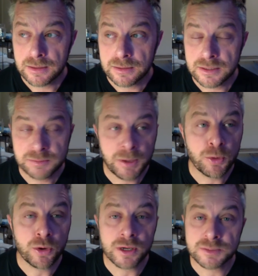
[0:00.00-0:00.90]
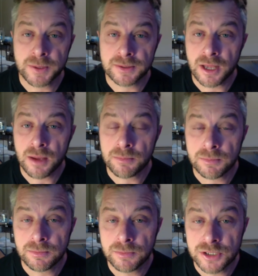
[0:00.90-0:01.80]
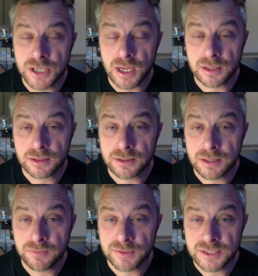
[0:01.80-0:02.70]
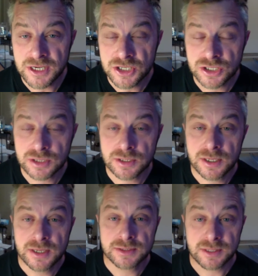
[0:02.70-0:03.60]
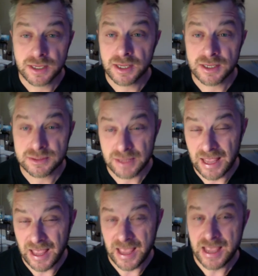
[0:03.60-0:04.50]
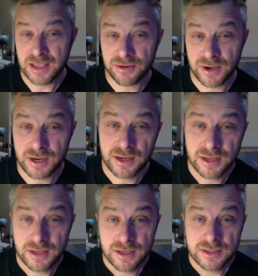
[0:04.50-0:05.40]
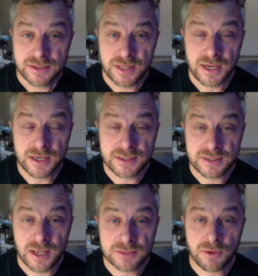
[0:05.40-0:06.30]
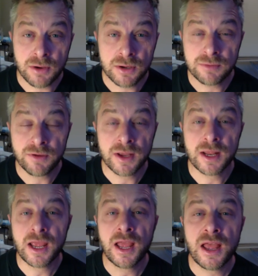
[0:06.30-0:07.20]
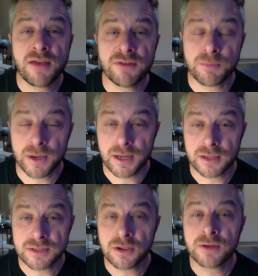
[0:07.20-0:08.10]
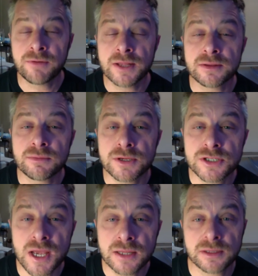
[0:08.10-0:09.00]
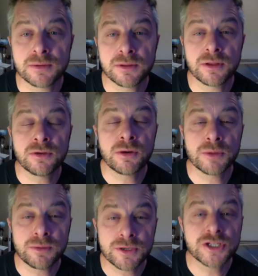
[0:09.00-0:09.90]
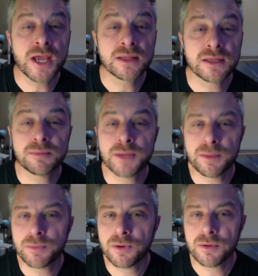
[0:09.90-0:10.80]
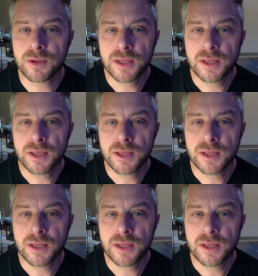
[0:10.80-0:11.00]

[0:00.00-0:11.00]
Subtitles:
these people who are expected to come reject the invitation. So the king is angry. So then he decides, well, I'm going to invite everybody else. I'm going to invite the normally rejected people.